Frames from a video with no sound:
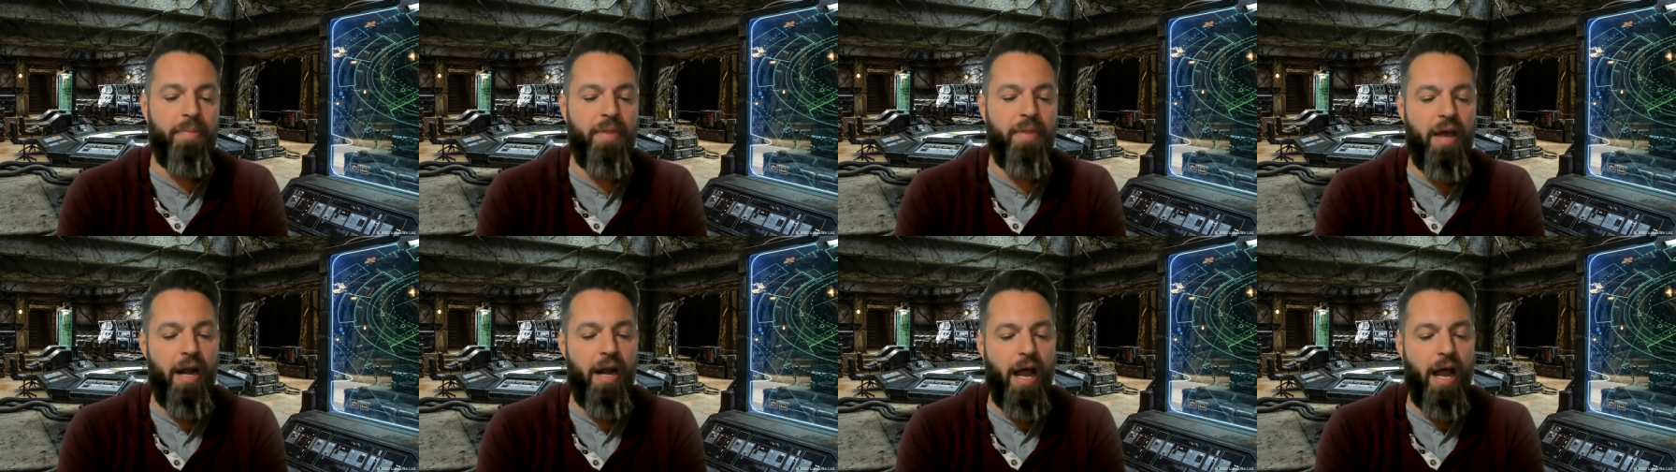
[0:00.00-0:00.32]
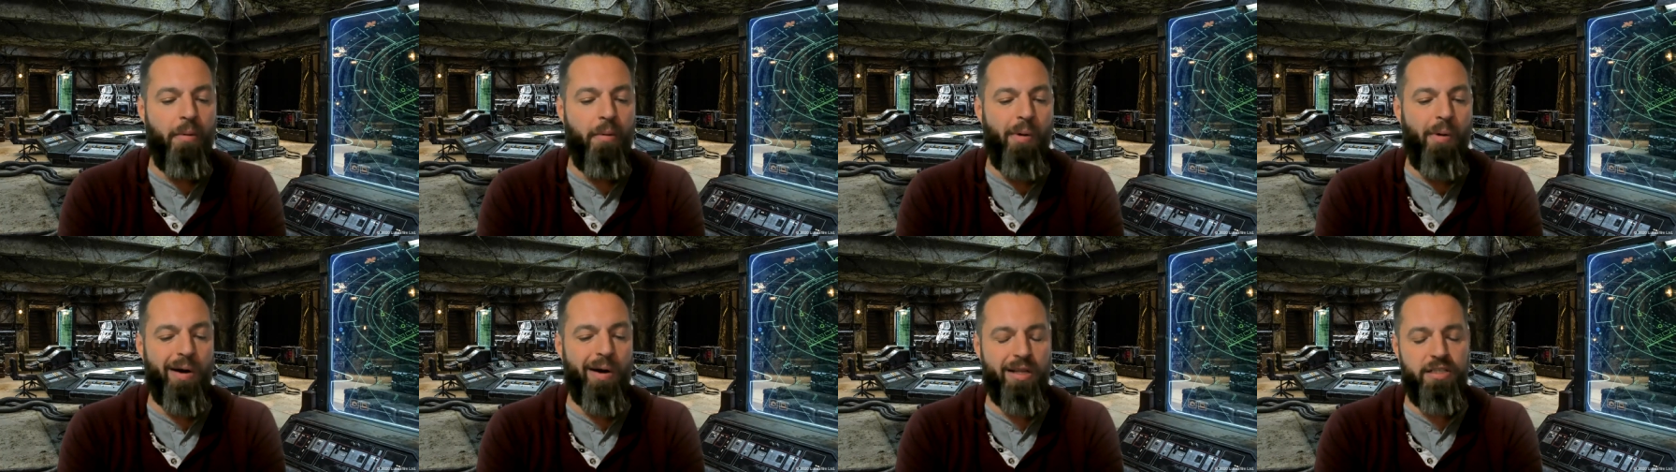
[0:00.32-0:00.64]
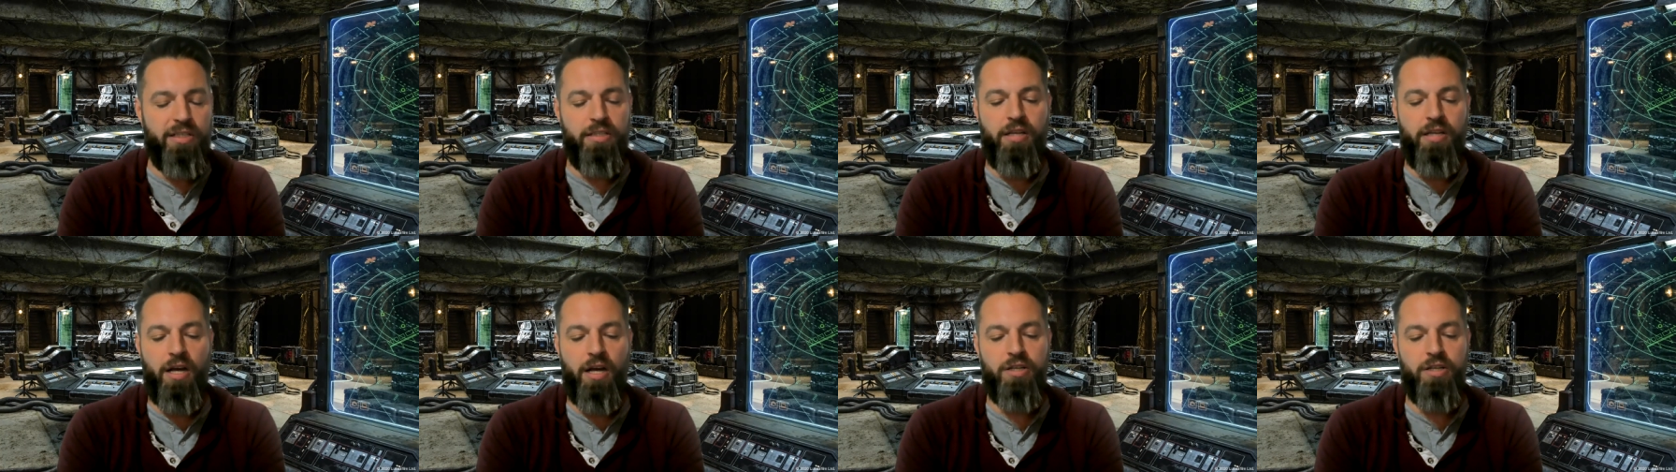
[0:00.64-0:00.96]
that I wanted to
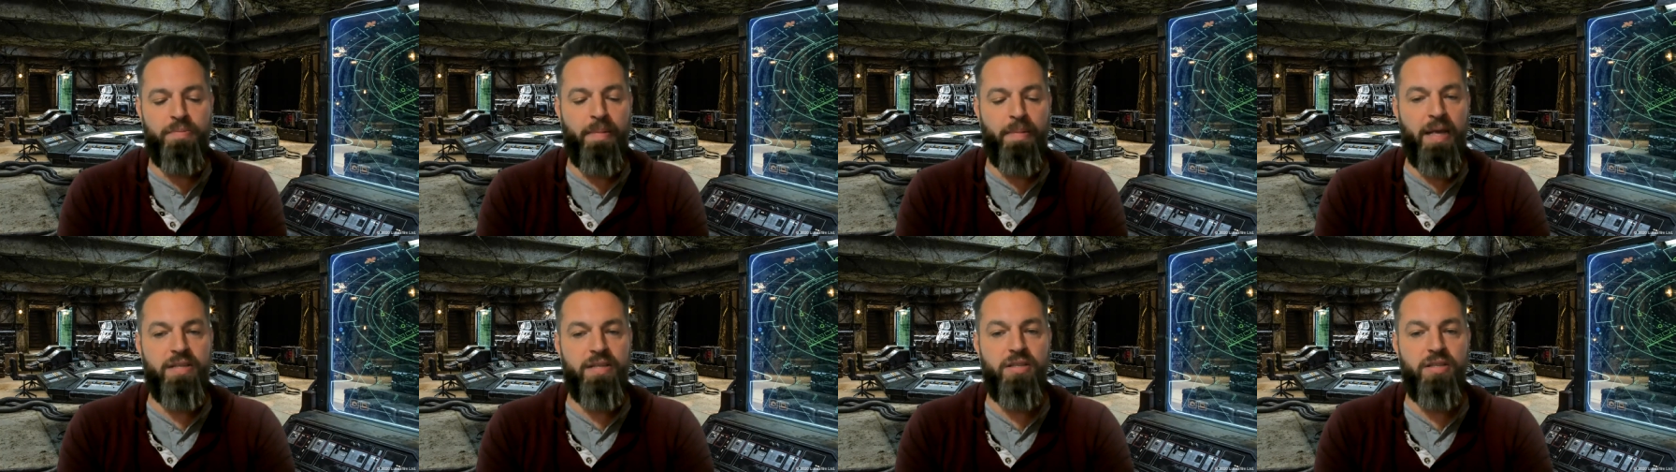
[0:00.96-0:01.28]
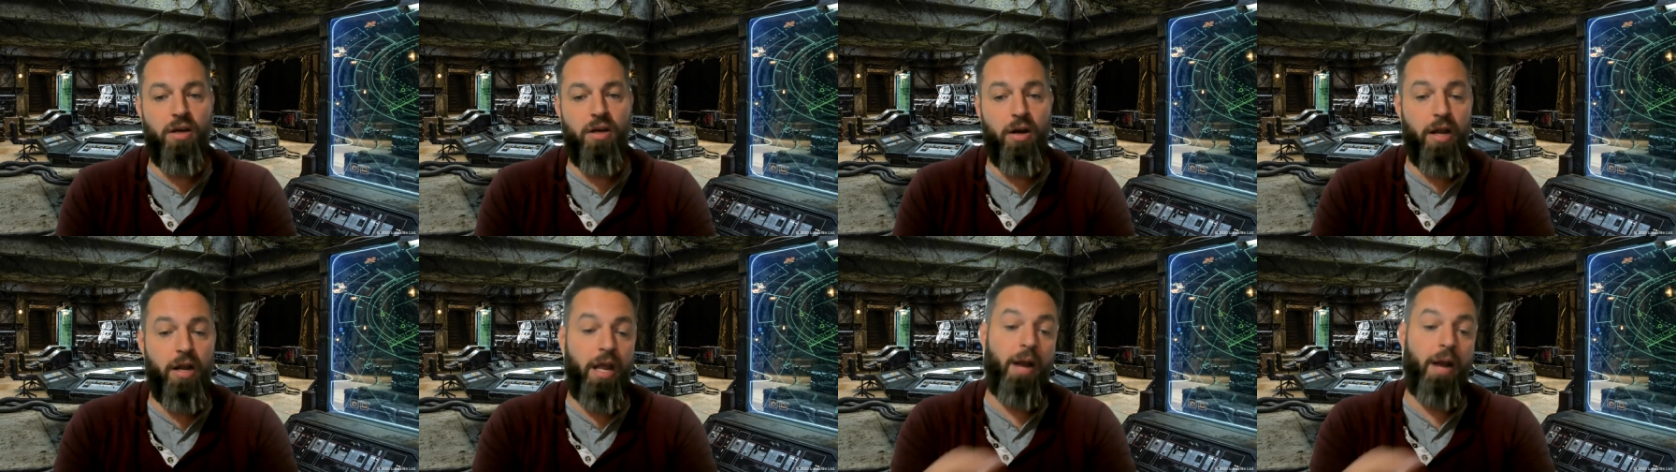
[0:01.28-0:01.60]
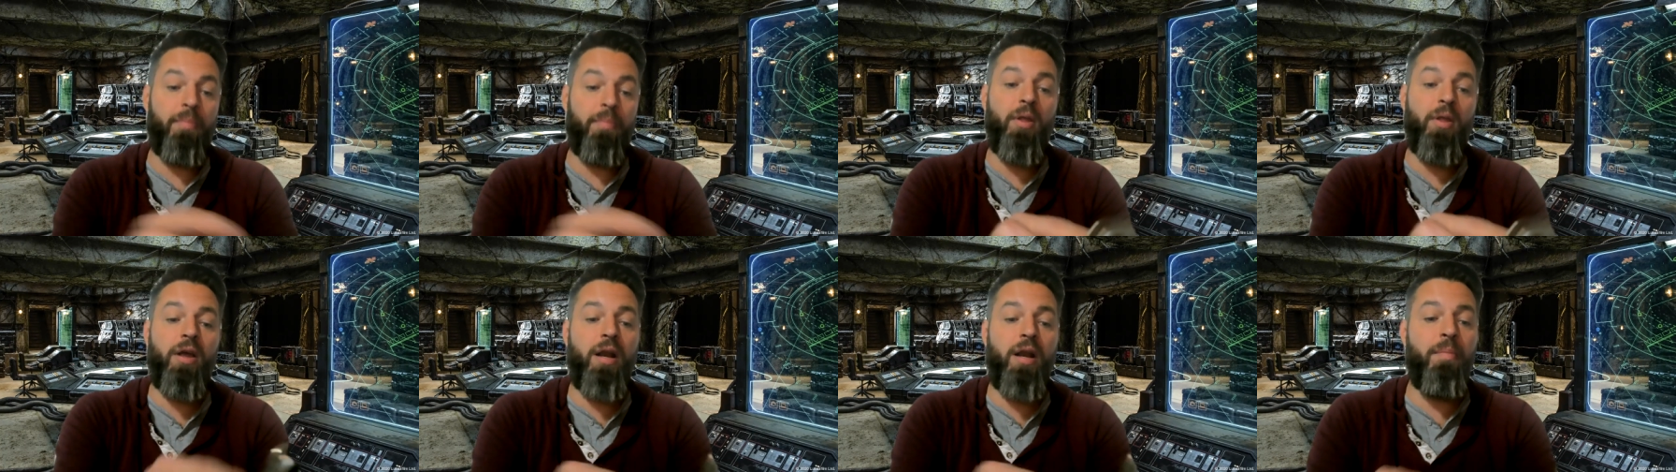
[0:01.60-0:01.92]
touch base on. And I'm
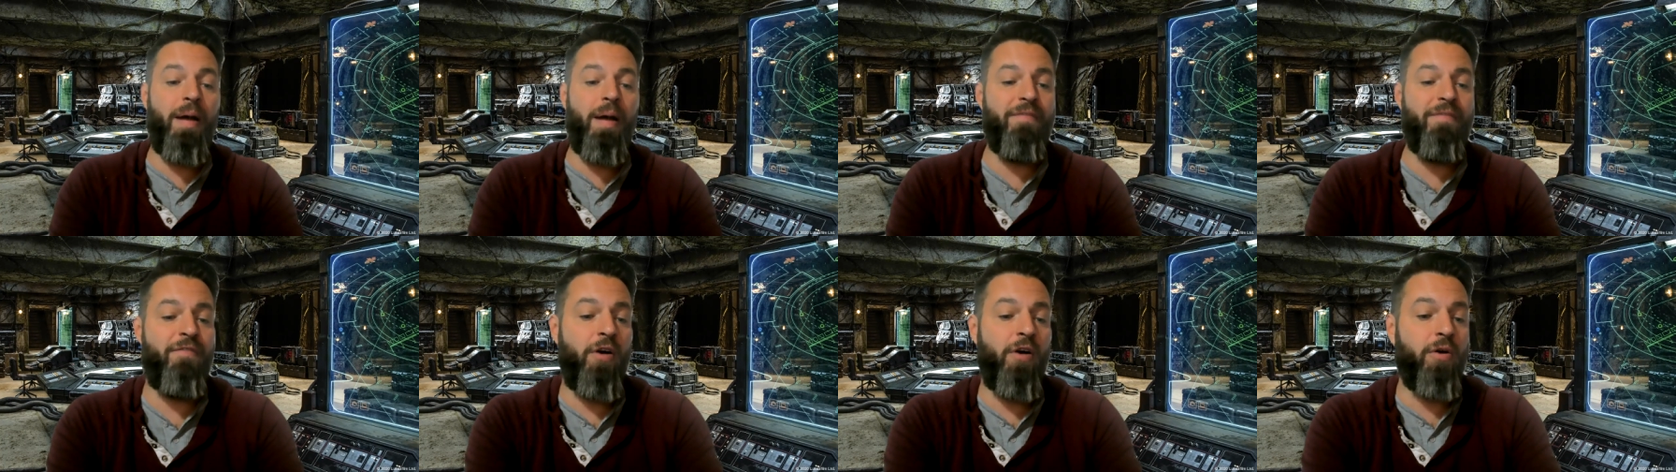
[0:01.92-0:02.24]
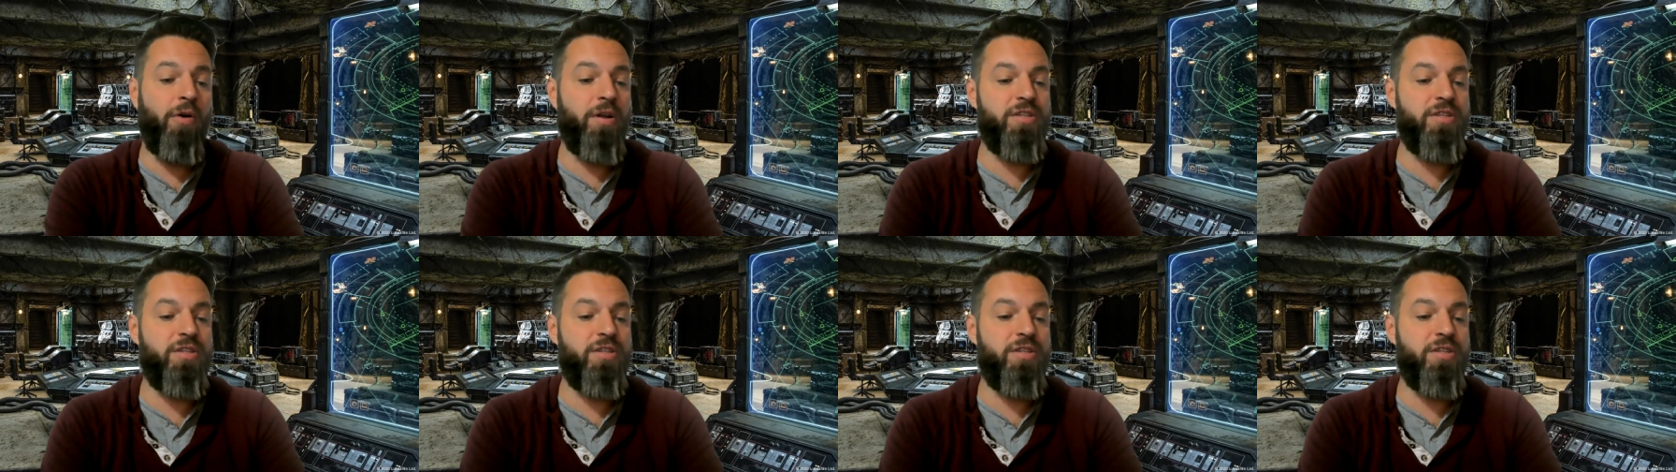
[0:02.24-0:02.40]
looking at my phone.